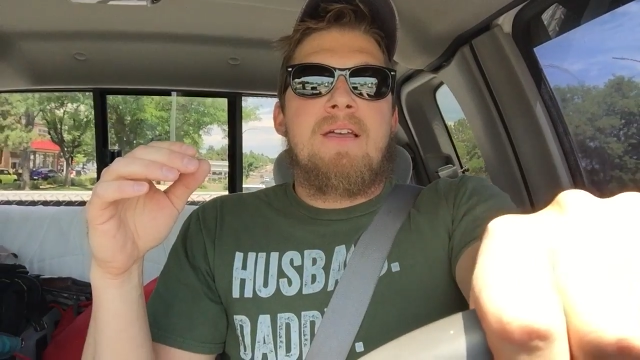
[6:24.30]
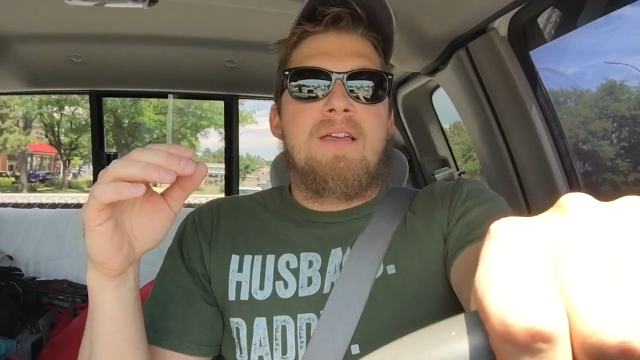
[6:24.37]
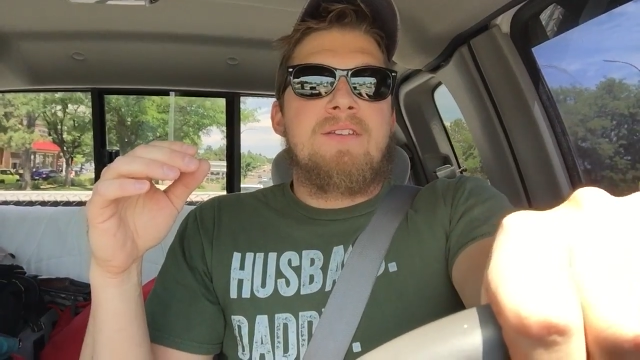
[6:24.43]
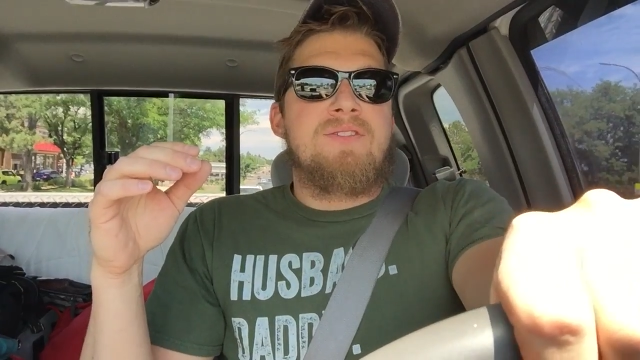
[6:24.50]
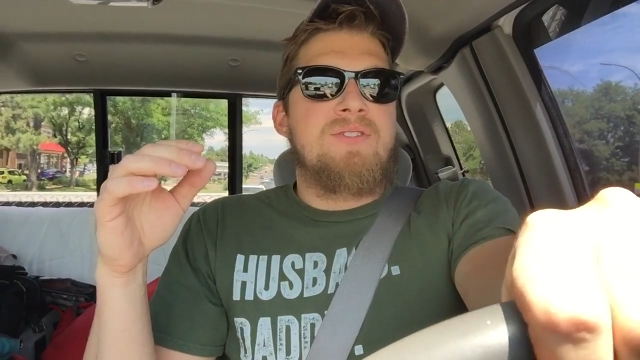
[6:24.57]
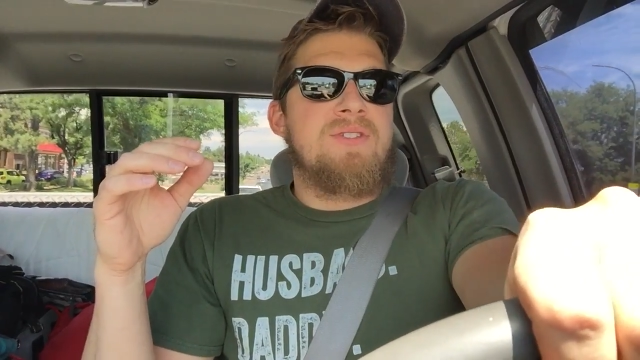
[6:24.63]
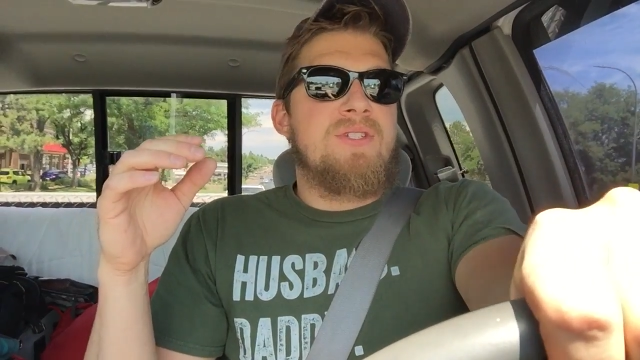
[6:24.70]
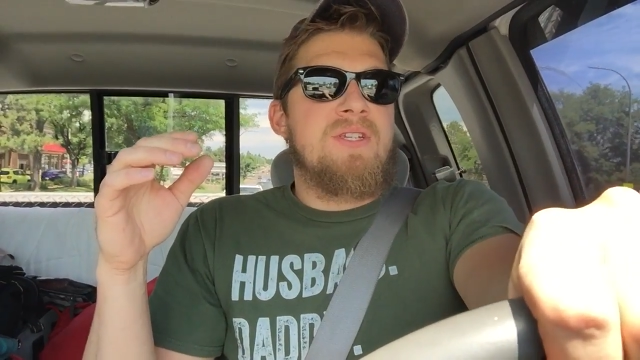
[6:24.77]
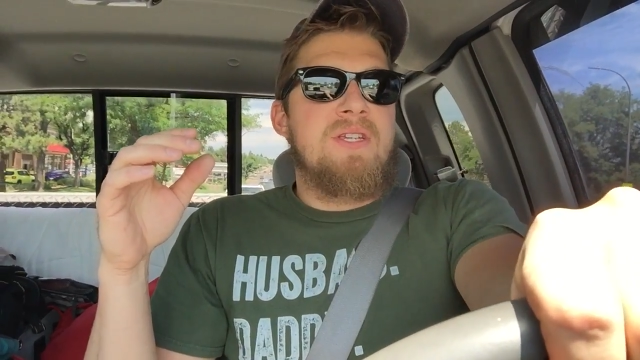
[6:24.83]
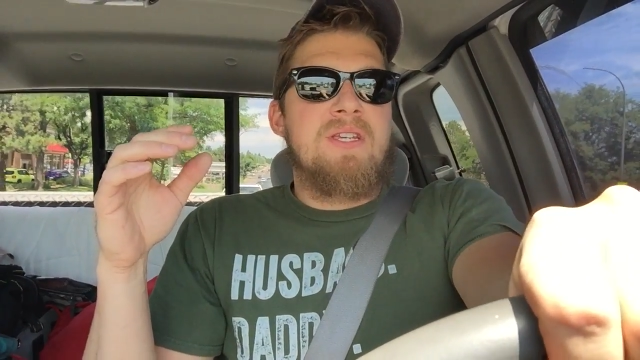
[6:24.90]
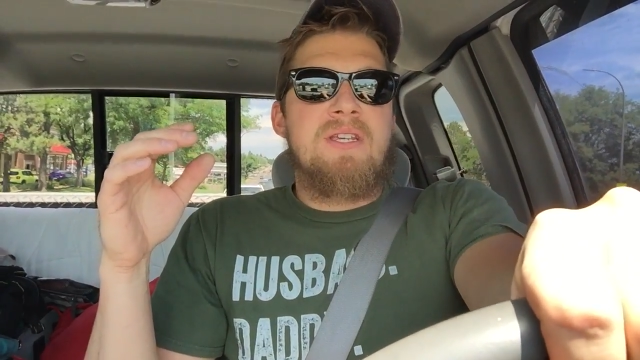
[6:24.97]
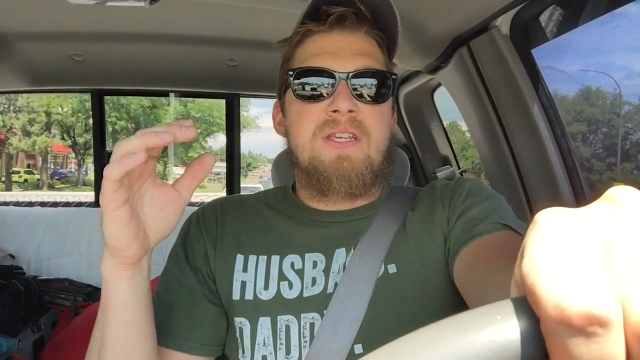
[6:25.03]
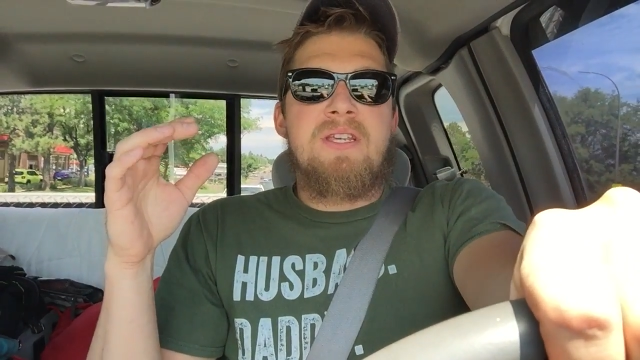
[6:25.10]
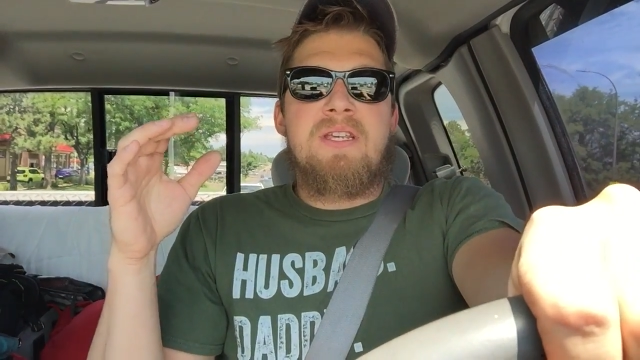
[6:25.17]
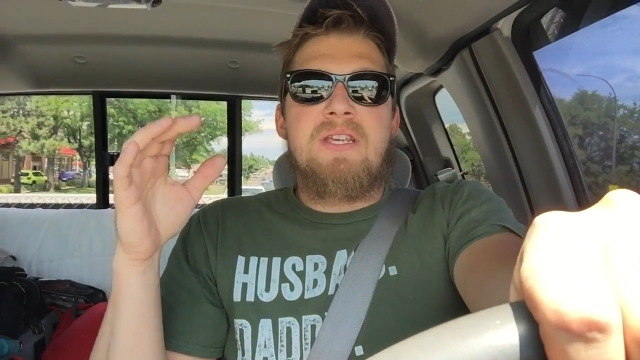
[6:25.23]

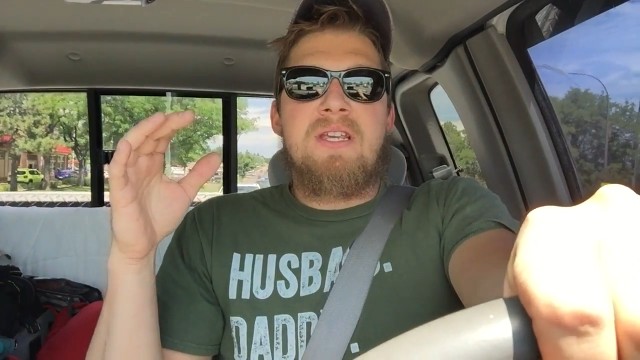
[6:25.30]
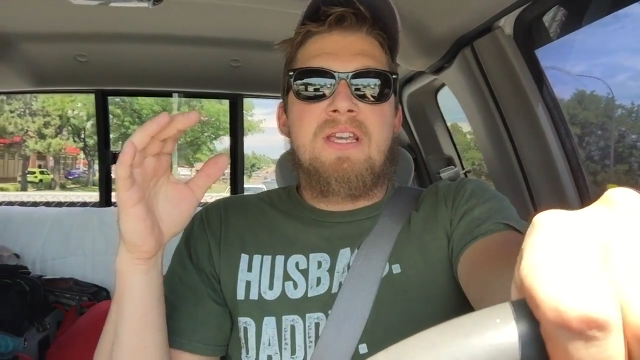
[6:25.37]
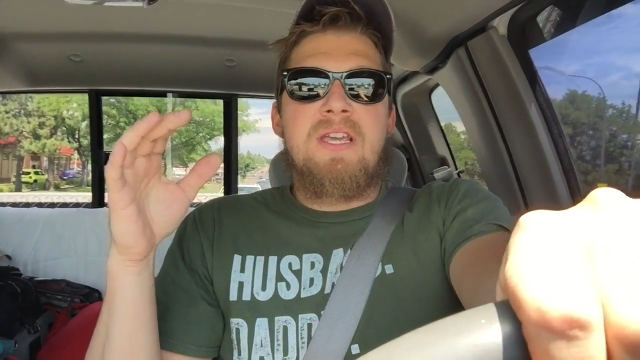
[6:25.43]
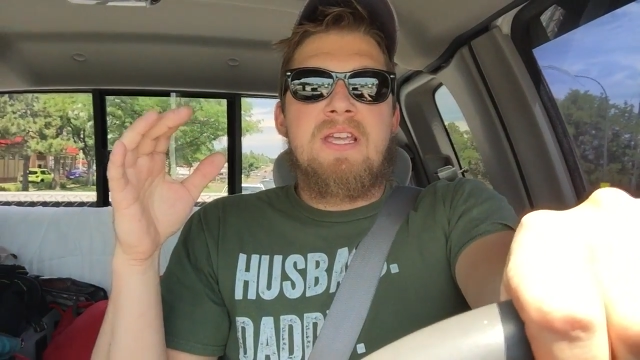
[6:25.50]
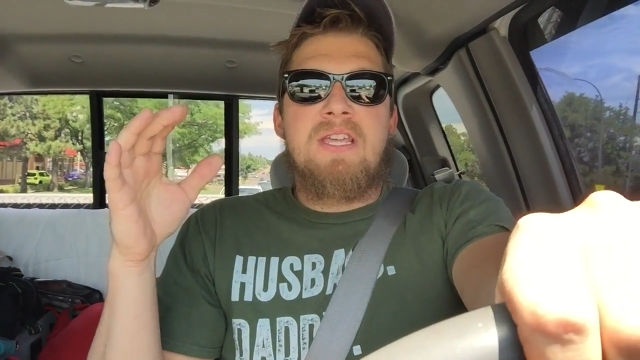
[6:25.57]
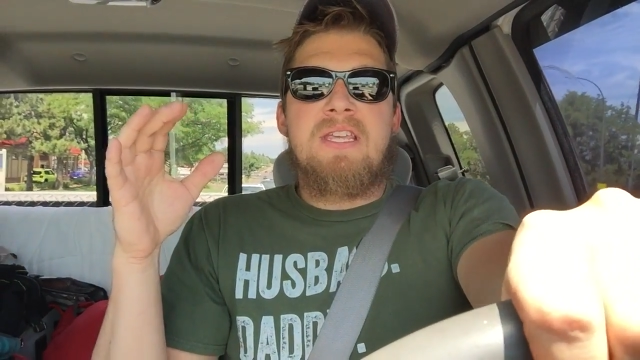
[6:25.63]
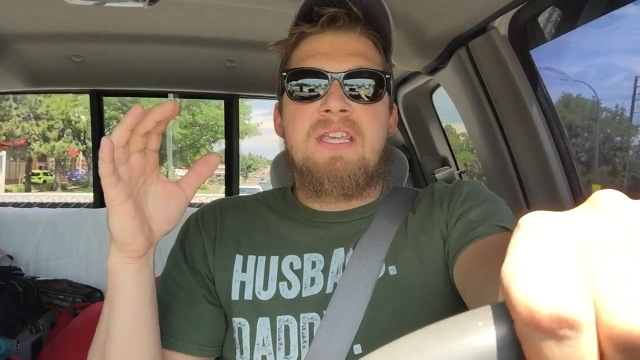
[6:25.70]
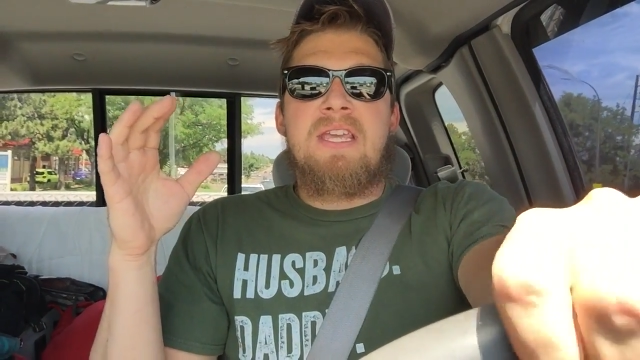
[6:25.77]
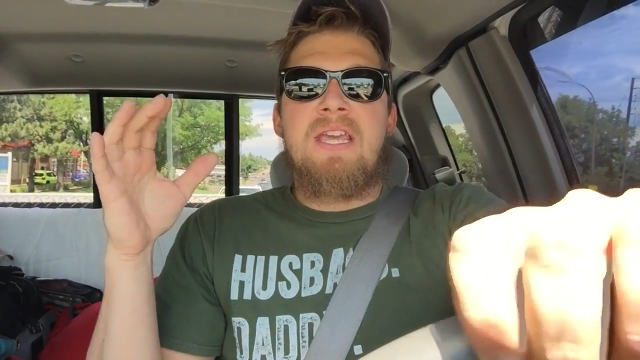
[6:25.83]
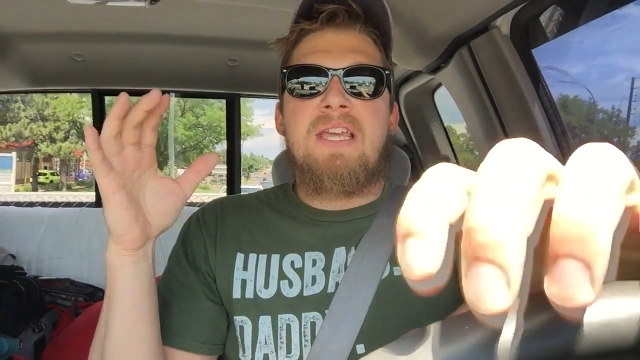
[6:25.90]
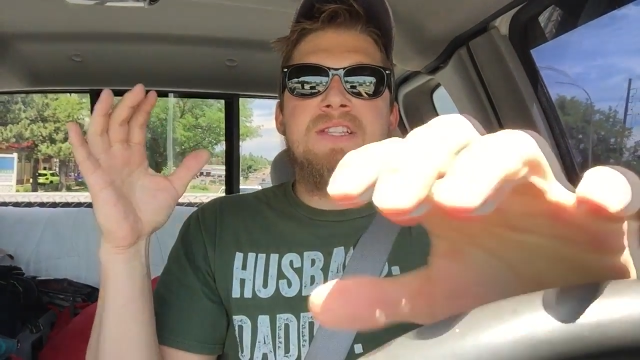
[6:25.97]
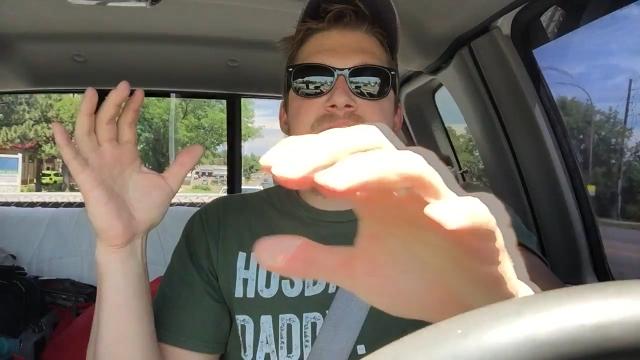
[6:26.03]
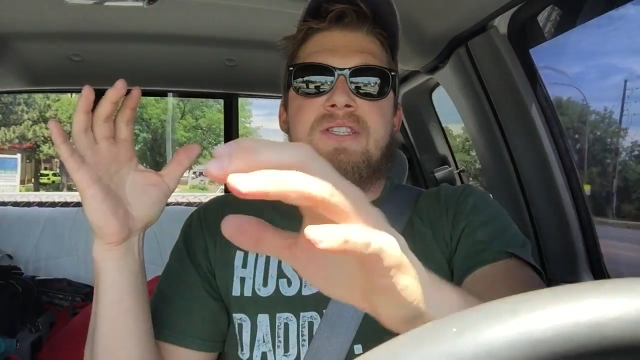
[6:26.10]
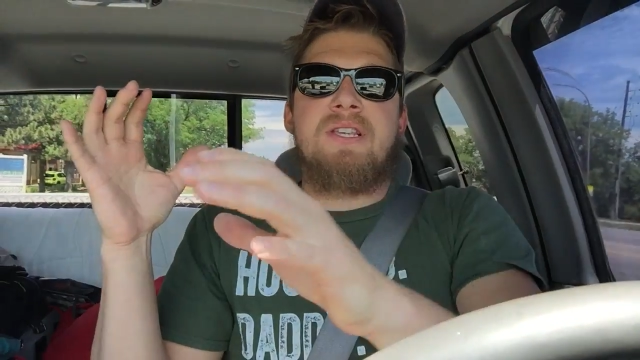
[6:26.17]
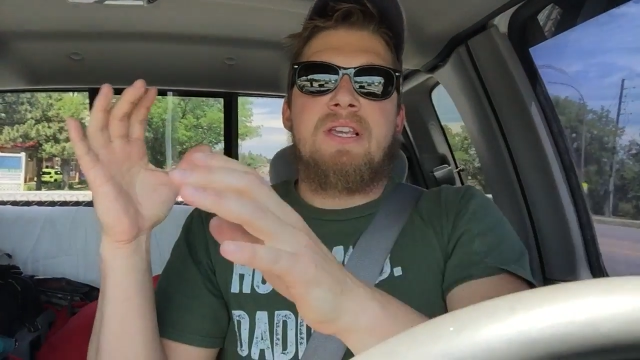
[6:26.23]
she
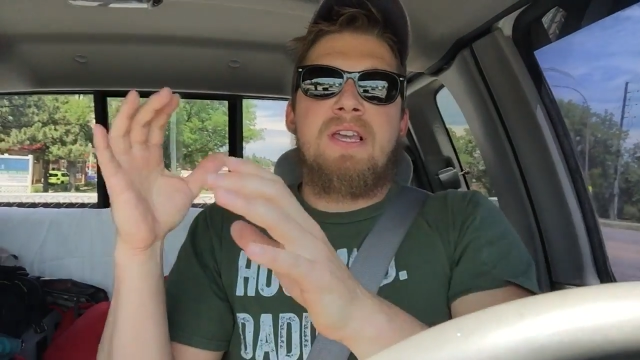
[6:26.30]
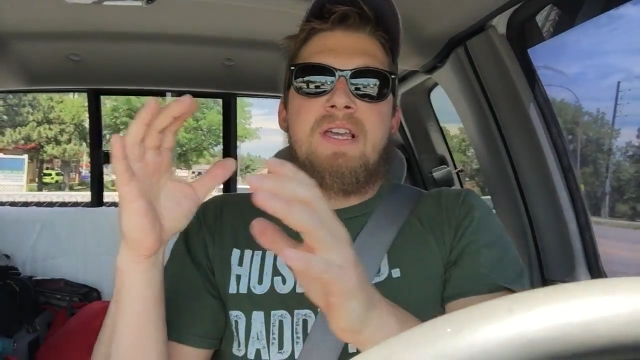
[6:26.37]
gets